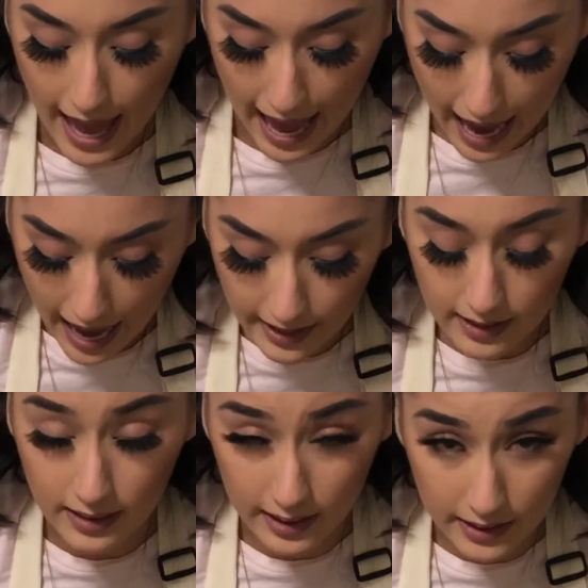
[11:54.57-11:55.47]
add
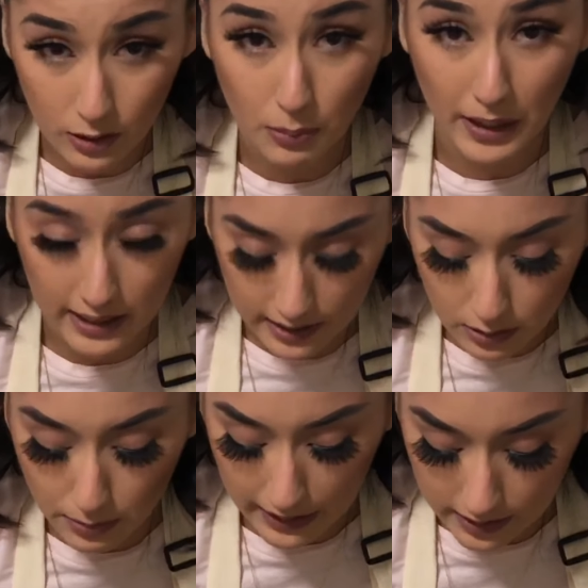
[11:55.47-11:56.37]
little by
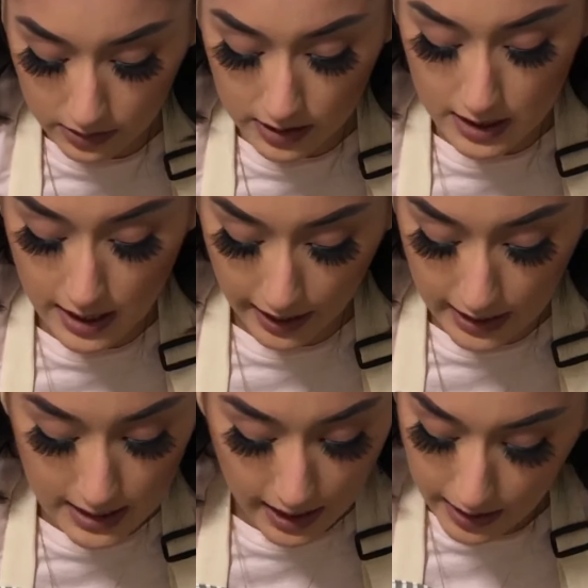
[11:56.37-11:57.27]
little by little, because like
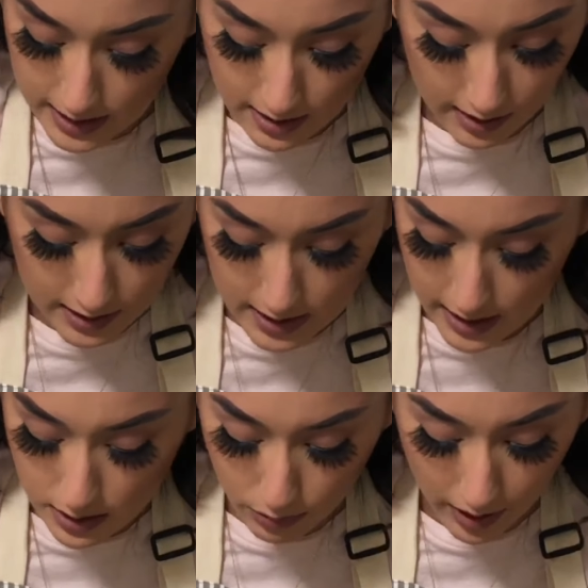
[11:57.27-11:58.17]
I said, it's not gonna
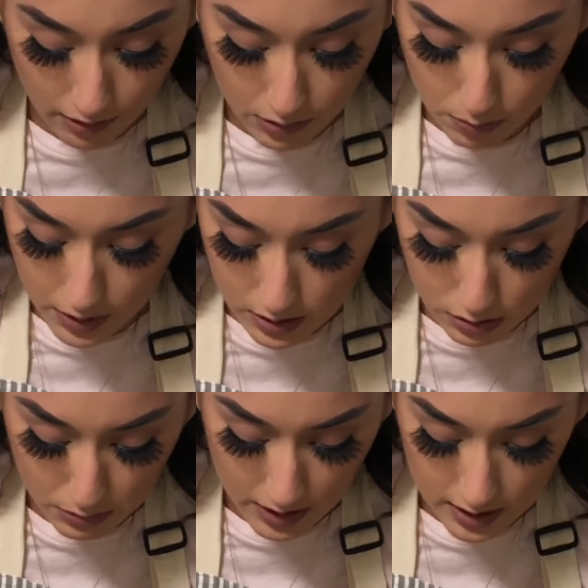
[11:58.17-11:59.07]
taste right if you put
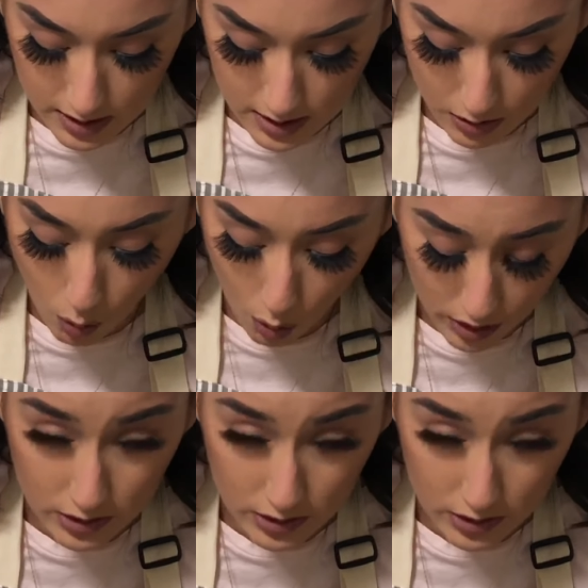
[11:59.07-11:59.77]
too much or